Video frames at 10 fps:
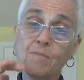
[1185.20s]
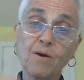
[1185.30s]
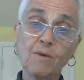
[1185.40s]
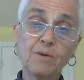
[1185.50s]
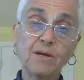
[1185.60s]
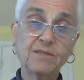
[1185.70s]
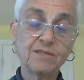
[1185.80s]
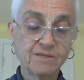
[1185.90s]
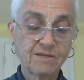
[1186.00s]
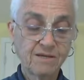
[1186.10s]

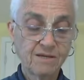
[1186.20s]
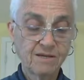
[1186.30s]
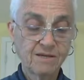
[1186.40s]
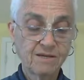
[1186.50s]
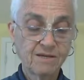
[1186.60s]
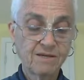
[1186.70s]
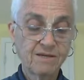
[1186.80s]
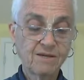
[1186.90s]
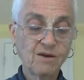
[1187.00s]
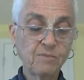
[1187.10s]
Prabhupada's
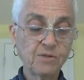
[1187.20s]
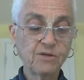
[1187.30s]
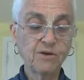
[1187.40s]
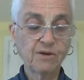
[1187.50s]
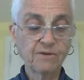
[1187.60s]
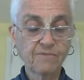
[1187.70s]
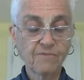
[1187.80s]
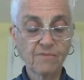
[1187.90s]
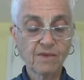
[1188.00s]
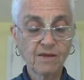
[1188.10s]
commentary.
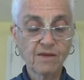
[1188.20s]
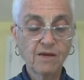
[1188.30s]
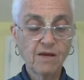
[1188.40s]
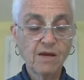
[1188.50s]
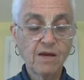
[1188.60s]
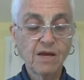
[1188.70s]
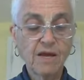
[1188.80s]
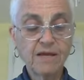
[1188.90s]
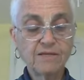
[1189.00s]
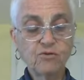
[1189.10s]

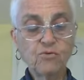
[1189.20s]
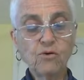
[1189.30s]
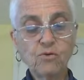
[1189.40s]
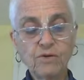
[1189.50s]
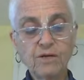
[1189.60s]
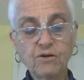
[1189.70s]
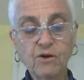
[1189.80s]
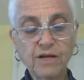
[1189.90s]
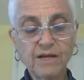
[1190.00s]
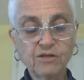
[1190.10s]
A
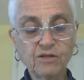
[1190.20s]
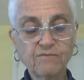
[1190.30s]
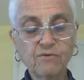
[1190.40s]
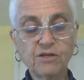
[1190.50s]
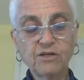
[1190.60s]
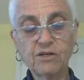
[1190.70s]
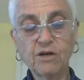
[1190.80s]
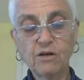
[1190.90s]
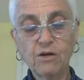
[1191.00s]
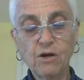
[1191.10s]
pseudo-incarnation of
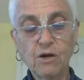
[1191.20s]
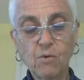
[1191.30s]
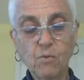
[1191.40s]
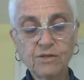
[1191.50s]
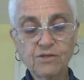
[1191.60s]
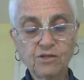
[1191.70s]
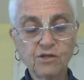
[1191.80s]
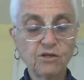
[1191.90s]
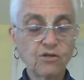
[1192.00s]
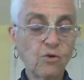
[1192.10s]
Krishna once
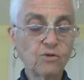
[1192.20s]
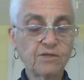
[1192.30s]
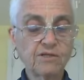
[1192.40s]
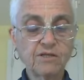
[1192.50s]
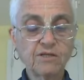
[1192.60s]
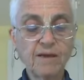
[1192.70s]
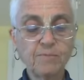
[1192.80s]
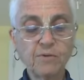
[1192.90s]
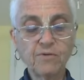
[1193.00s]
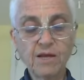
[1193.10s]
told his
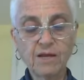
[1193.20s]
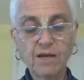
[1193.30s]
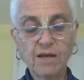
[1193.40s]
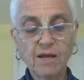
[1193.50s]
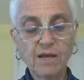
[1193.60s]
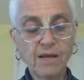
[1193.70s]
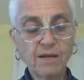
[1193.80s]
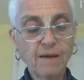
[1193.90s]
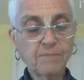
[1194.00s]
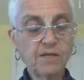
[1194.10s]
disciple that he
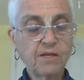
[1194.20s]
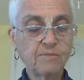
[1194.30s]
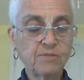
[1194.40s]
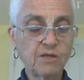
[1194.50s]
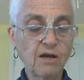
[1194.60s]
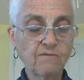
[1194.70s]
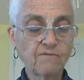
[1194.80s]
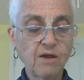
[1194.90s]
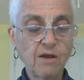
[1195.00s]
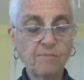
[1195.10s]
had emptied himself
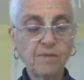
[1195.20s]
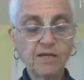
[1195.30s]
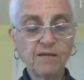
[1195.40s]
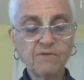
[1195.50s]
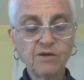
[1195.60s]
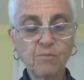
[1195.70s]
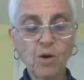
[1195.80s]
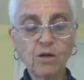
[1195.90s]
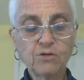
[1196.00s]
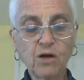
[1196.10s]
by giving him
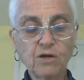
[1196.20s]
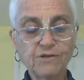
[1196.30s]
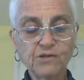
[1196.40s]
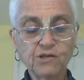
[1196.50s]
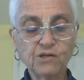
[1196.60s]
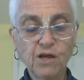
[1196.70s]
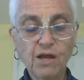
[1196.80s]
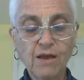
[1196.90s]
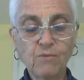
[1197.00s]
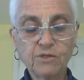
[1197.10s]
all knowledge
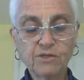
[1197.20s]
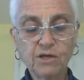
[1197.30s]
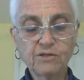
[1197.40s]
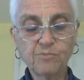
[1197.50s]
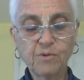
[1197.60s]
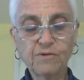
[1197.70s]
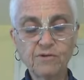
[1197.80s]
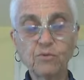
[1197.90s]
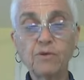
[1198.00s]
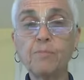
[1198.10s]
and was thus
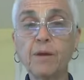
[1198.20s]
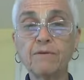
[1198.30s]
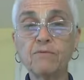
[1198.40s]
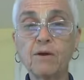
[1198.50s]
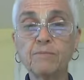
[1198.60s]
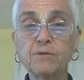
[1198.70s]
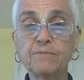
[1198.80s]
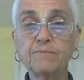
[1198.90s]
spiritually bankrupt.